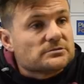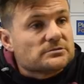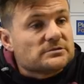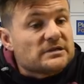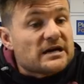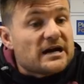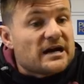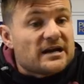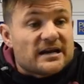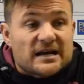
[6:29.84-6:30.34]

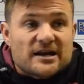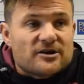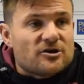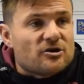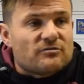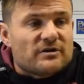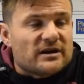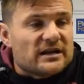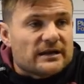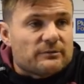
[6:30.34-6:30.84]
No,
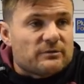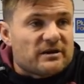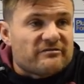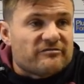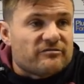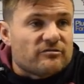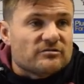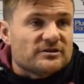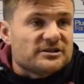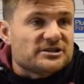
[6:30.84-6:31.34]
not really. We're
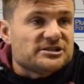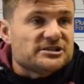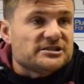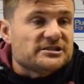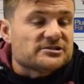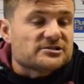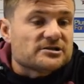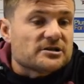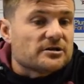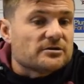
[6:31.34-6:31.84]
full this
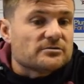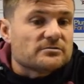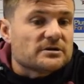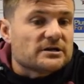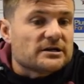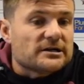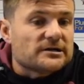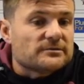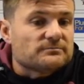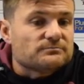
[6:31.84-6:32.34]
year.
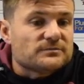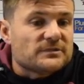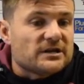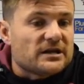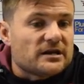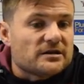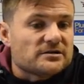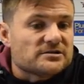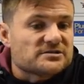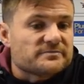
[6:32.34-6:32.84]
So, you
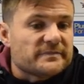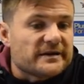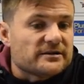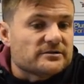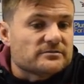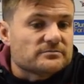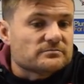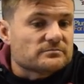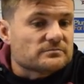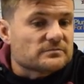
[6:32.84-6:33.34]
know, Smith,
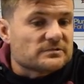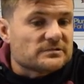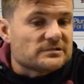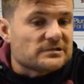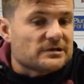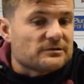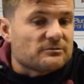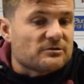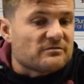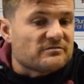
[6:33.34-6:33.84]
you
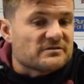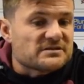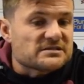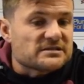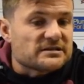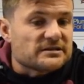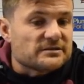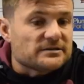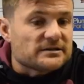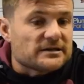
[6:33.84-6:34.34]
know,
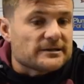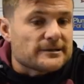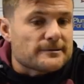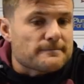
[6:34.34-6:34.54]
obviously